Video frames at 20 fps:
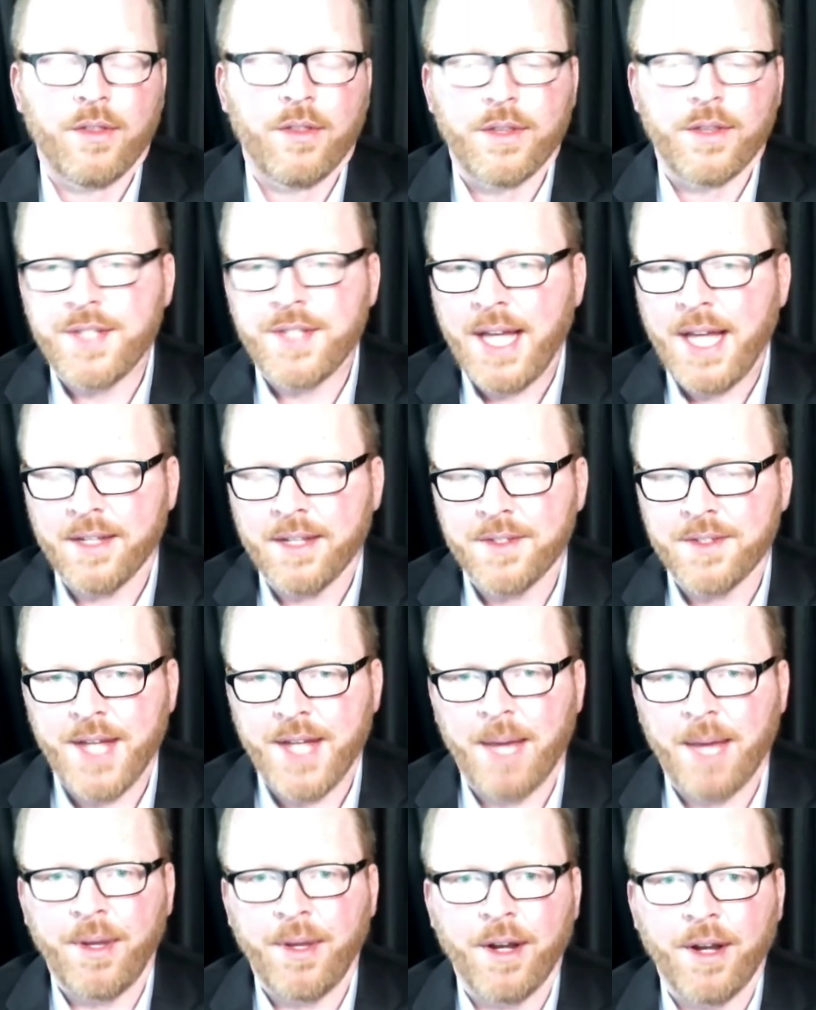The second
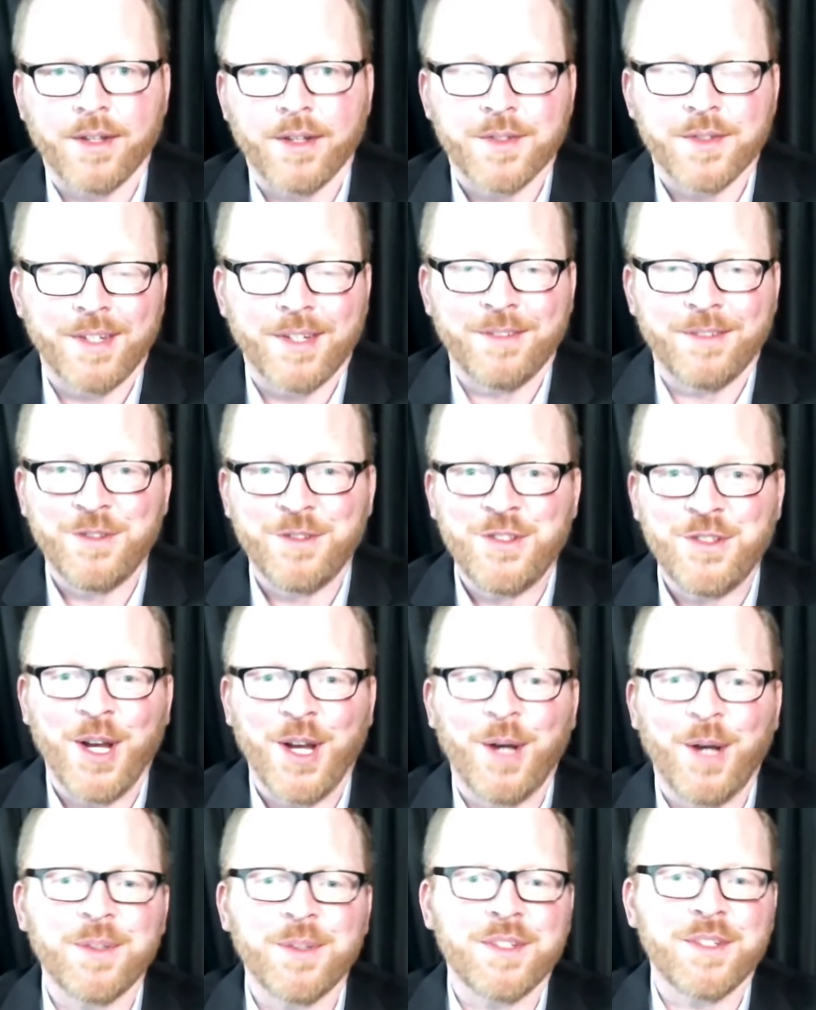step here is
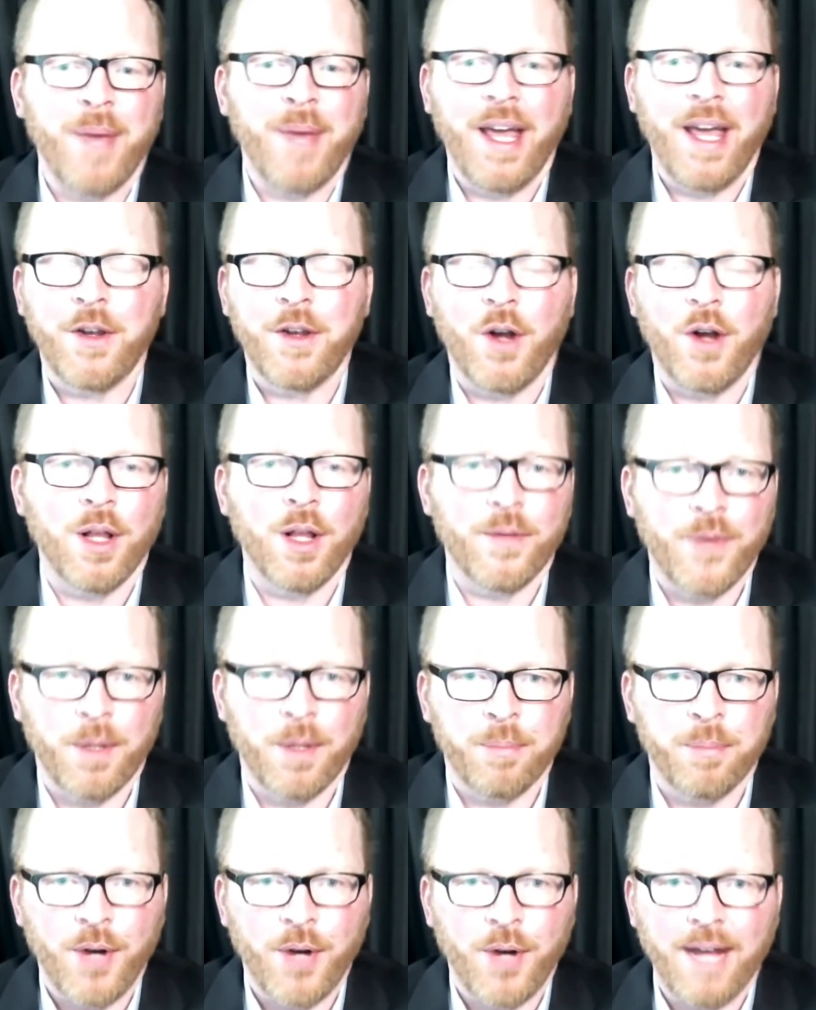don't spend all of
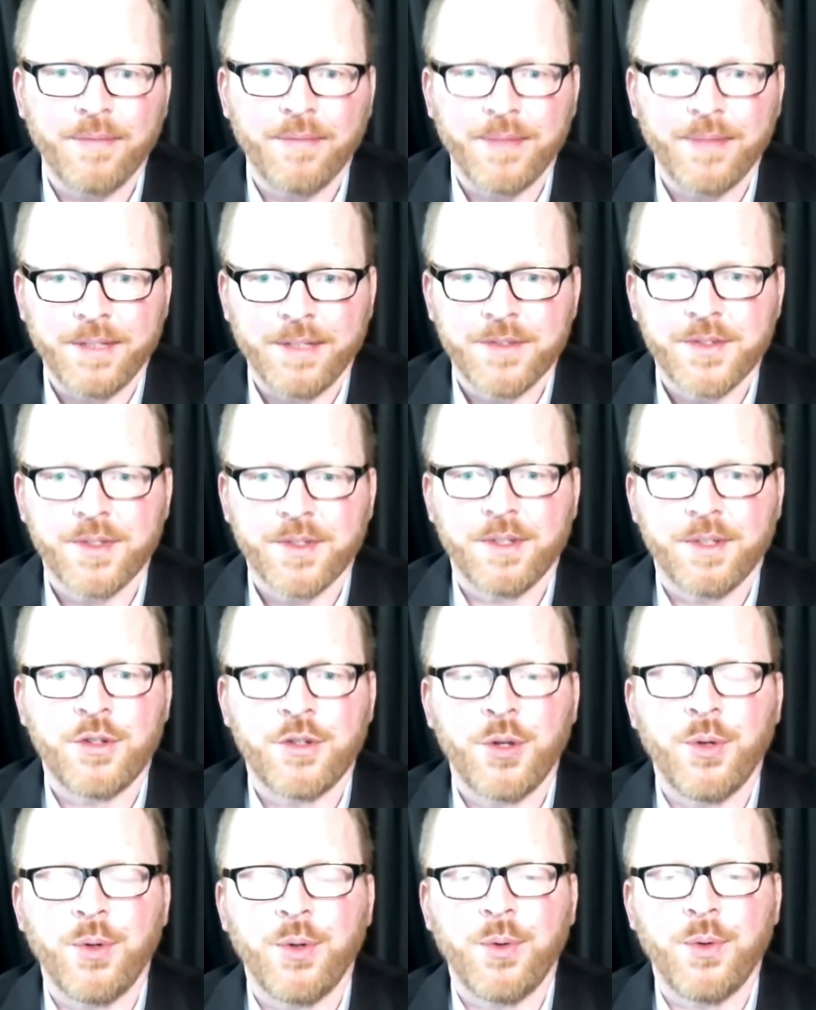your profits
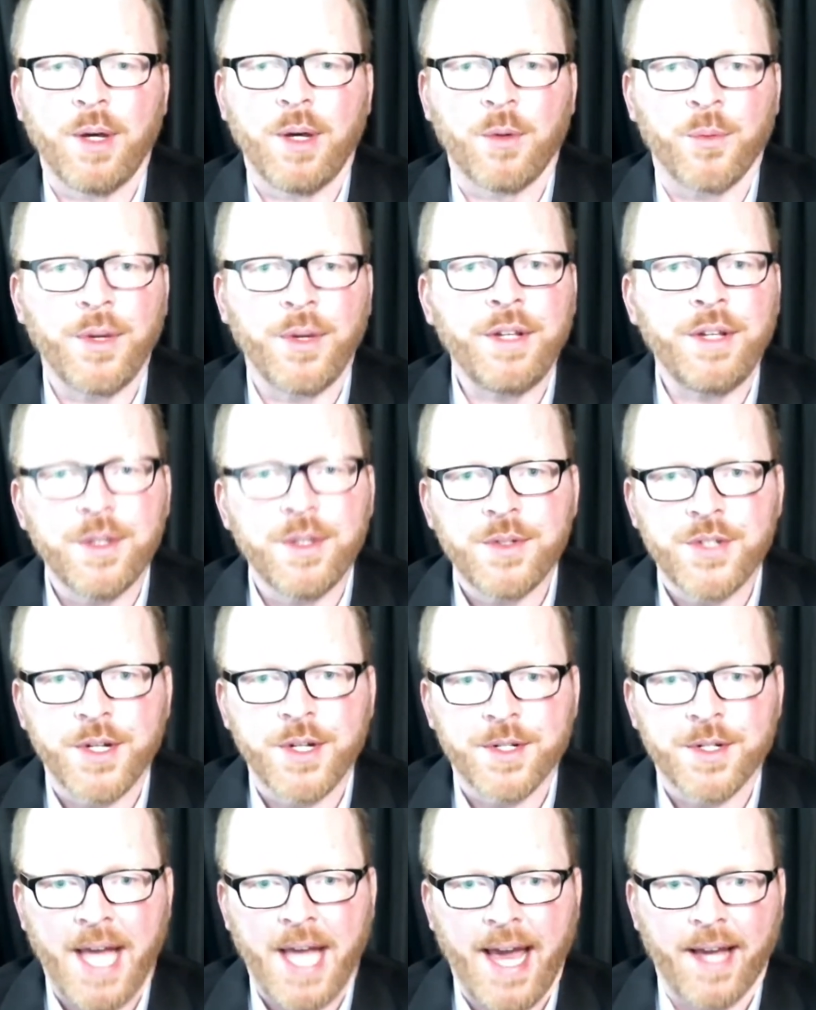to reduce
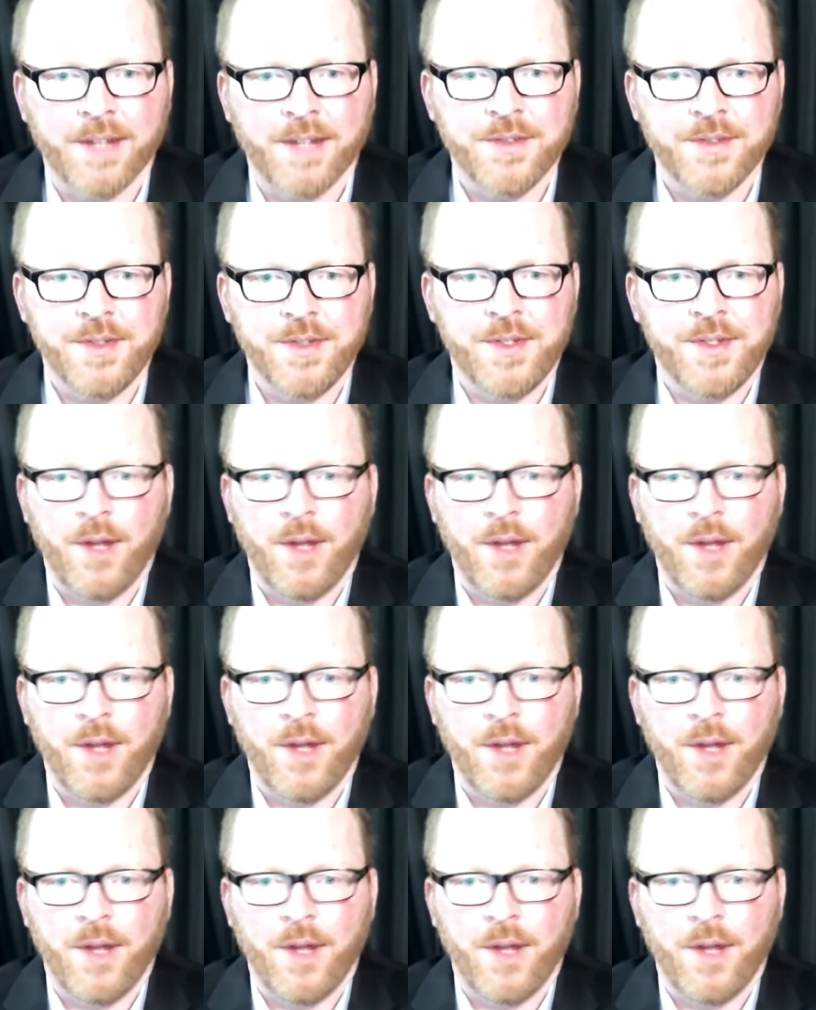your taxes.